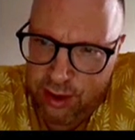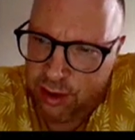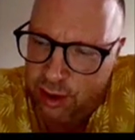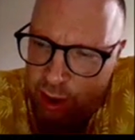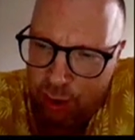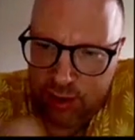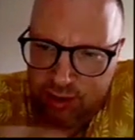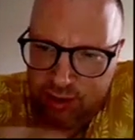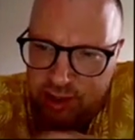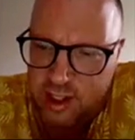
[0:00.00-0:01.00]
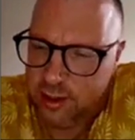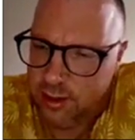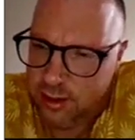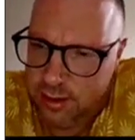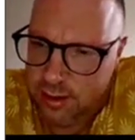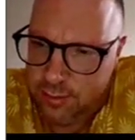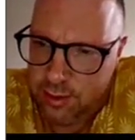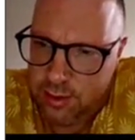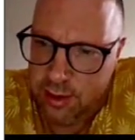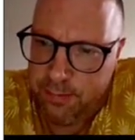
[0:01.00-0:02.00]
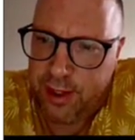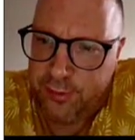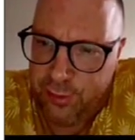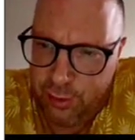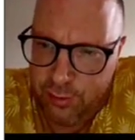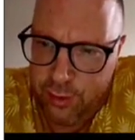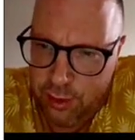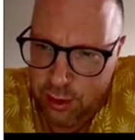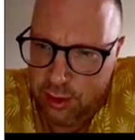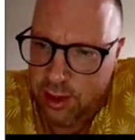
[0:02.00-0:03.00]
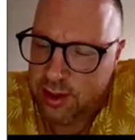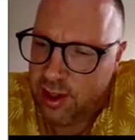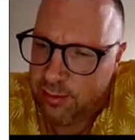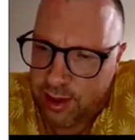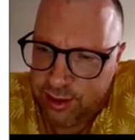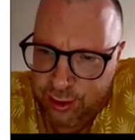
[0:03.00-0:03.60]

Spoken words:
And the lower in the stack, the platform and